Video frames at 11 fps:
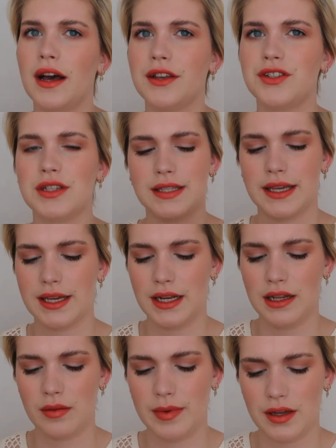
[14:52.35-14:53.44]
I just take a
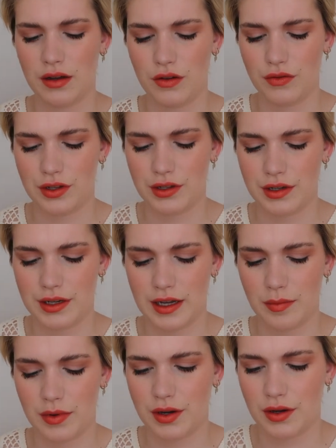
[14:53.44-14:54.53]
little bit of the
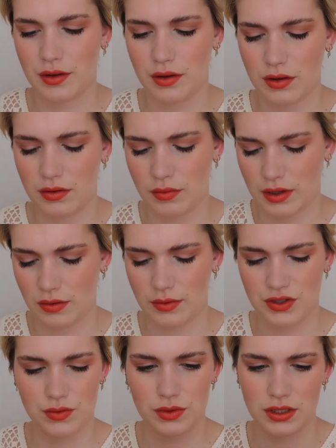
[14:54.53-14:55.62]
diamond...
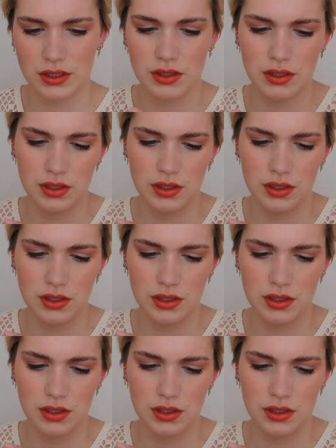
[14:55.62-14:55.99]
Which one?